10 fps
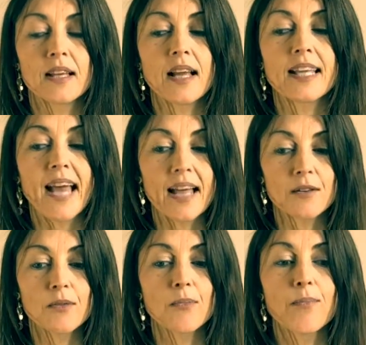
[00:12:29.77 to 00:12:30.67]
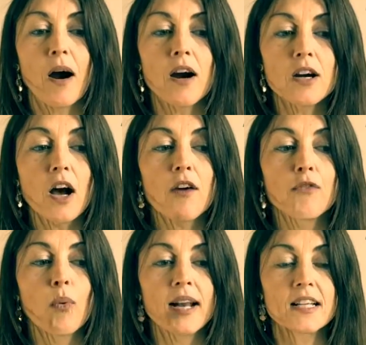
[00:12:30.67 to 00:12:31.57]
again, part
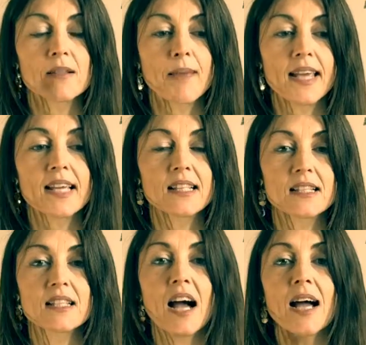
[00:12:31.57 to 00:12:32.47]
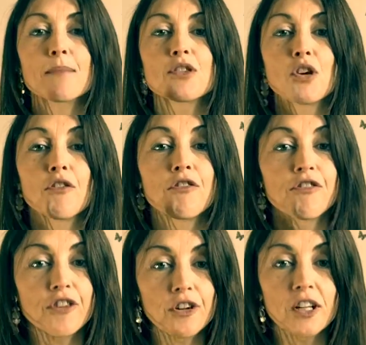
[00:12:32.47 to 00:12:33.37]
of what is making this time so
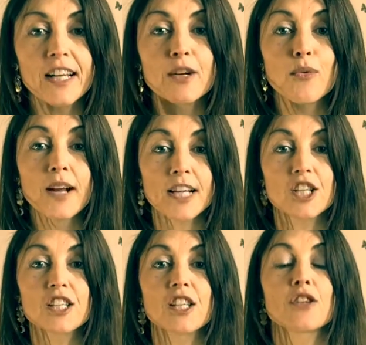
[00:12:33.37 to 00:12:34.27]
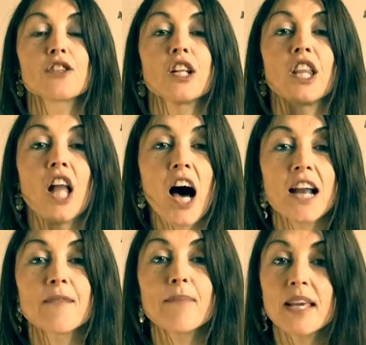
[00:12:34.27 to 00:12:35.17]
full and rich is that there's a
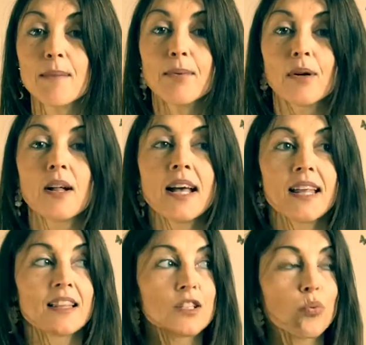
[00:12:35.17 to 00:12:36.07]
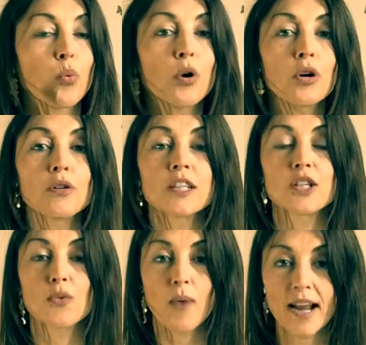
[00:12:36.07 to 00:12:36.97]
lot of people. This world
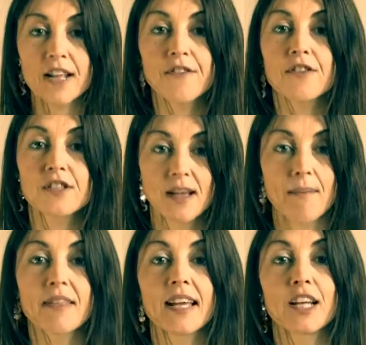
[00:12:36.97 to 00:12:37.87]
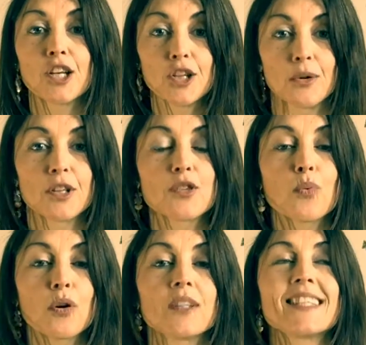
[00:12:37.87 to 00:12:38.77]
is ready for something new.
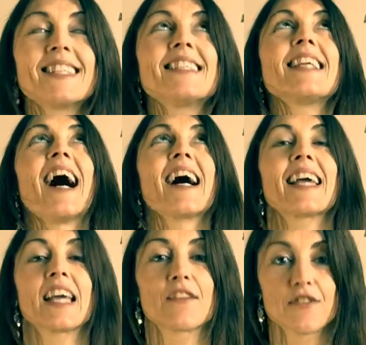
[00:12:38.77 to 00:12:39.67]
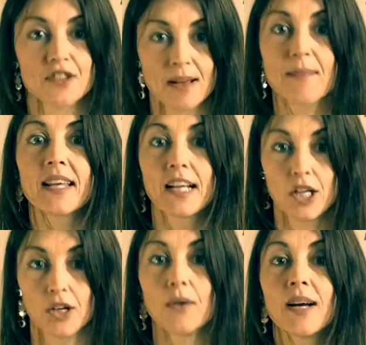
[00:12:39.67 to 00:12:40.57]
This world is dying for something
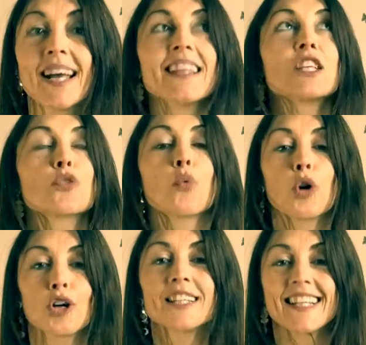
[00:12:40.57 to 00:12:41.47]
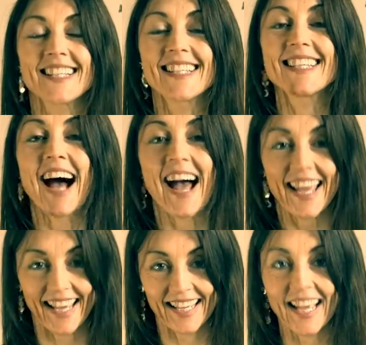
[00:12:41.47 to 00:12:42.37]
new. This world is
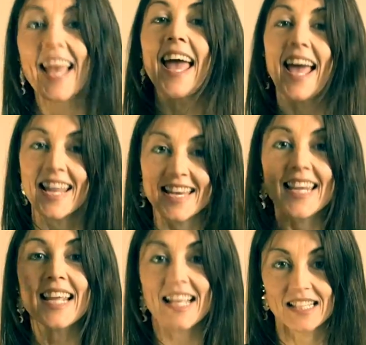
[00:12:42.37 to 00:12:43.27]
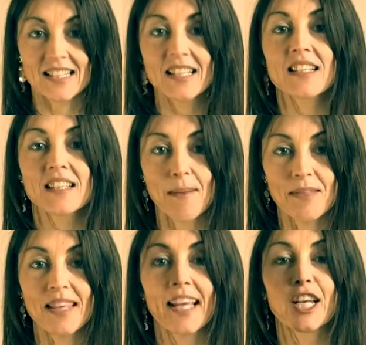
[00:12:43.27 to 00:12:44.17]
dying and needs
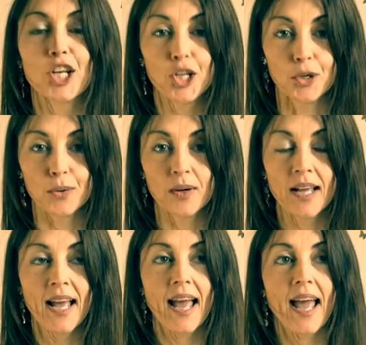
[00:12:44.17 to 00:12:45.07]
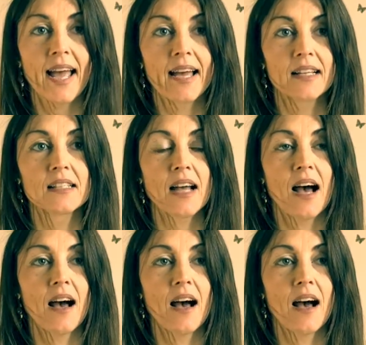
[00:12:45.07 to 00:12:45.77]
something new. And